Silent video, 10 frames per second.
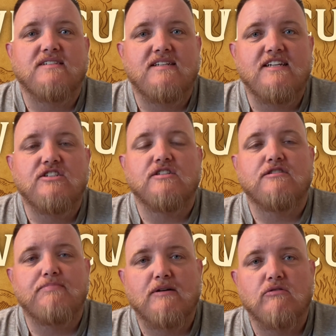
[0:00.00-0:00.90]
to teach us
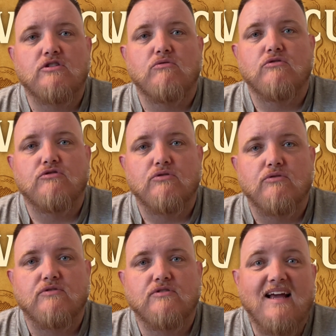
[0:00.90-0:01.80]
spiritual truths.